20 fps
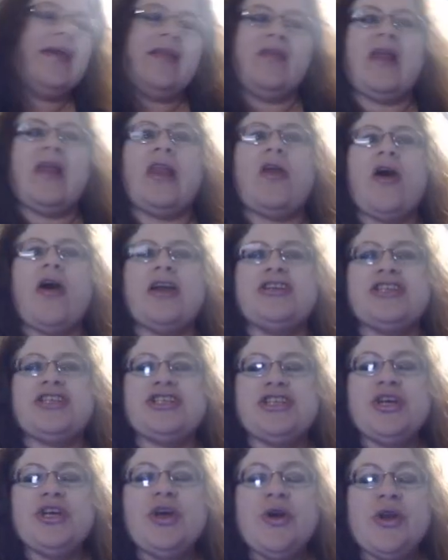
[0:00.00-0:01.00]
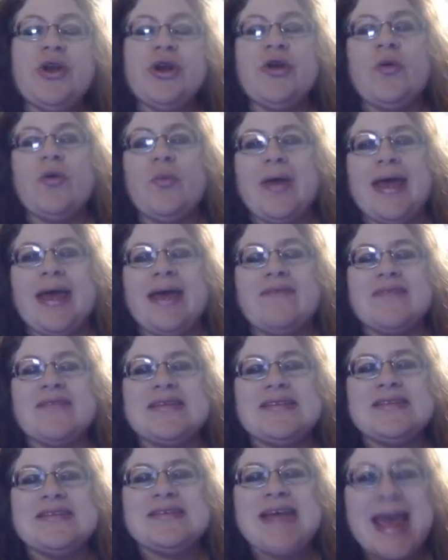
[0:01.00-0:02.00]
The longitudinal wave, the
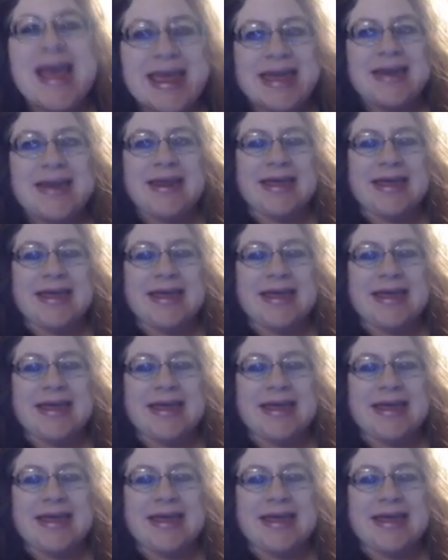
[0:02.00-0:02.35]
second